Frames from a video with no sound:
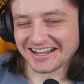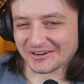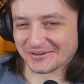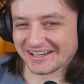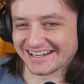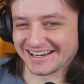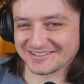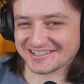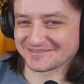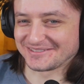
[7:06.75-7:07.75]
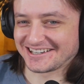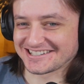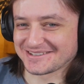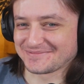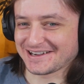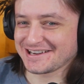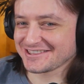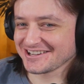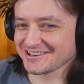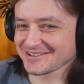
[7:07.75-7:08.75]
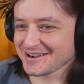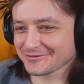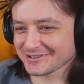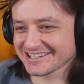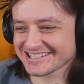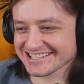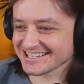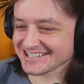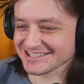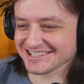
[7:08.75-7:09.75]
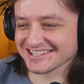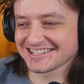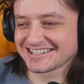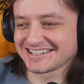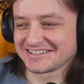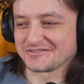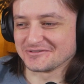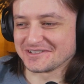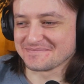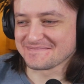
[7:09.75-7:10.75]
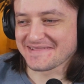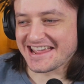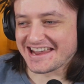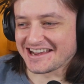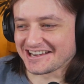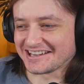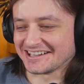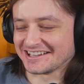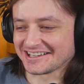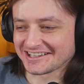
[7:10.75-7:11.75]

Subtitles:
Are we gonna have some Monty Python references? We may.